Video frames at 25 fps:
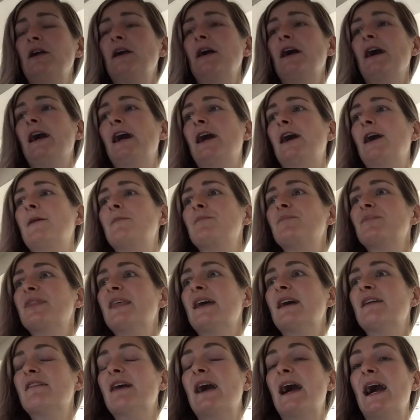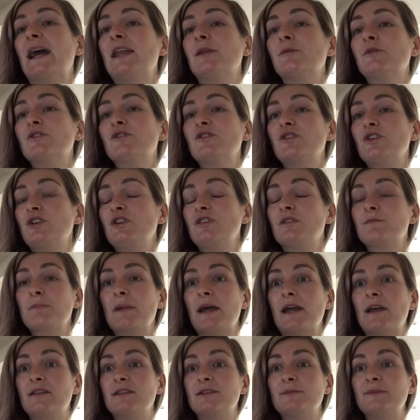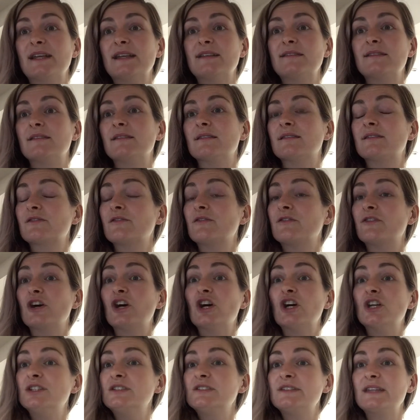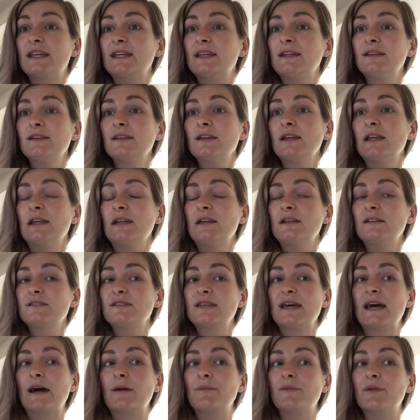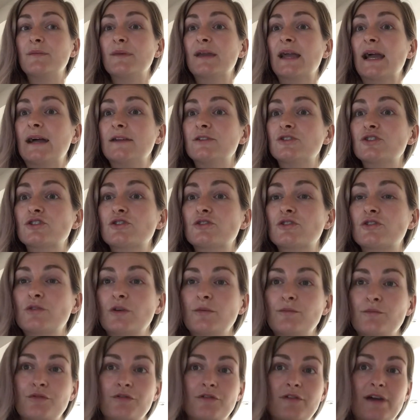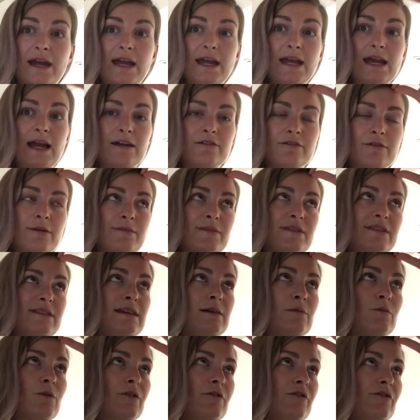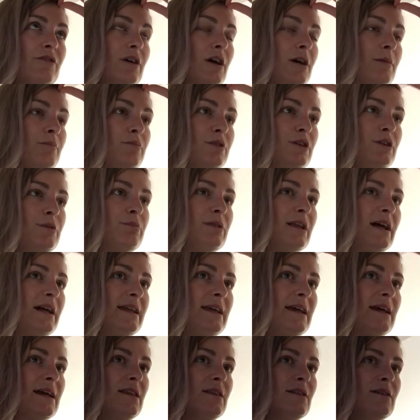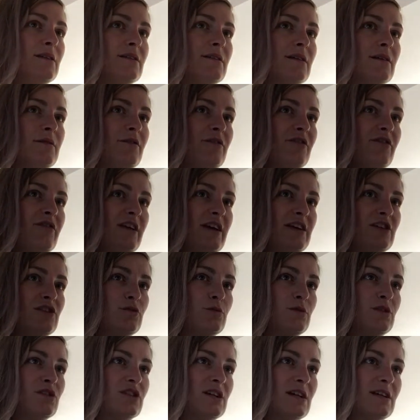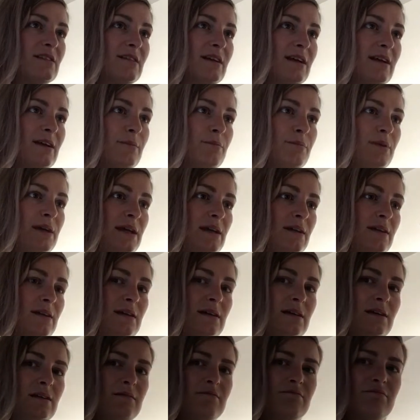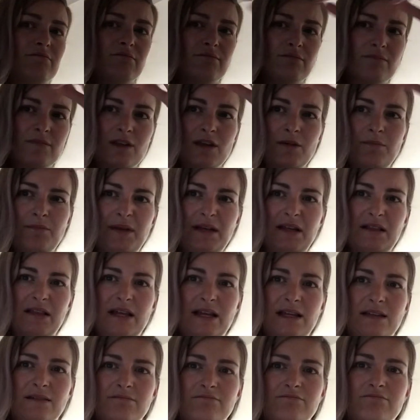There are animals who use bioluminescence for hunting to help them catch prey. I remember seeing one on Blue Planet, and there's a fish which has like a big like,